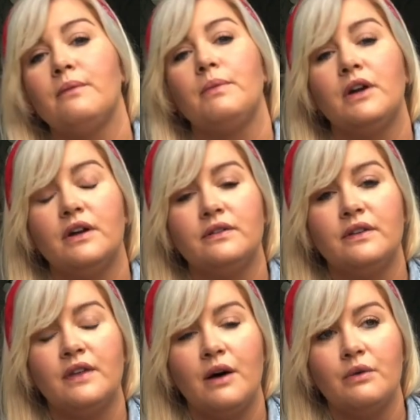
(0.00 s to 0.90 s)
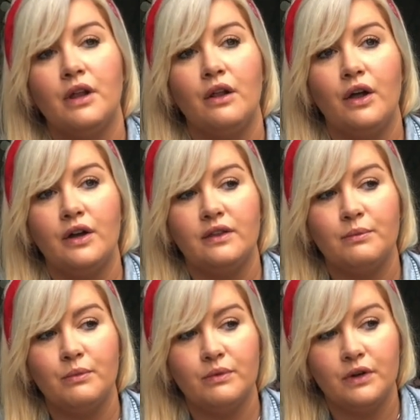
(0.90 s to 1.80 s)
because that will allow
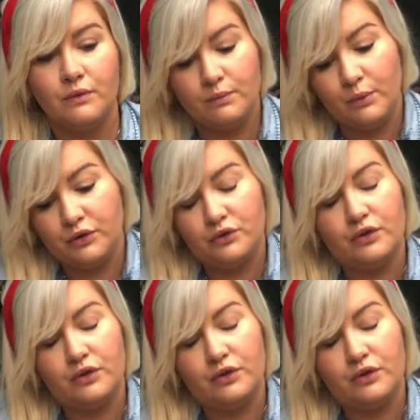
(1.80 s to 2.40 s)
the moisture